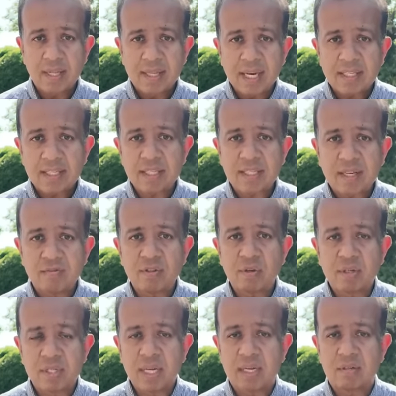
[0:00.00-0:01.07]
That just gives
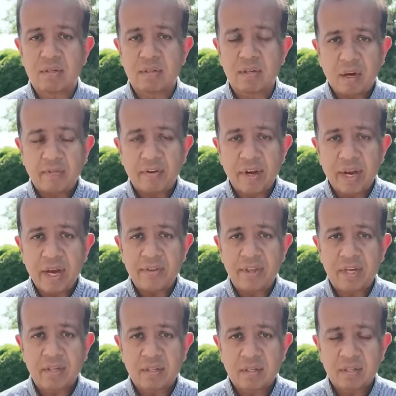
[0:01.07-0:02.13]
you a sense of her
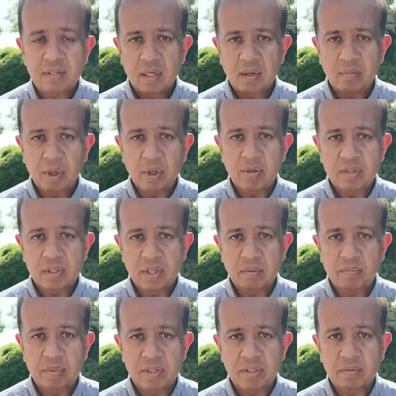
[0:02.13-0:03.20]
ethics, her morals and
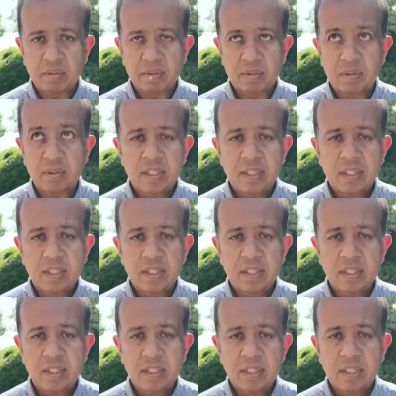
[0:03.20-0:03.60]
her principles.